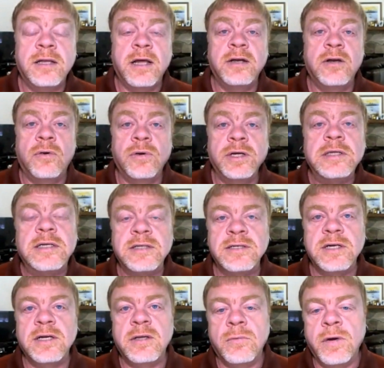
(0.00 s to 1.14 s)
Knowing
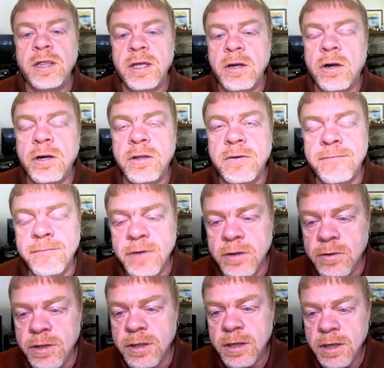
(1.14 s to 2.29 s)
Disney and the way they are, they're
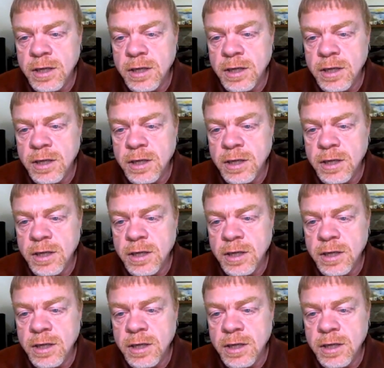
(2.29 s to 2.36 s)
very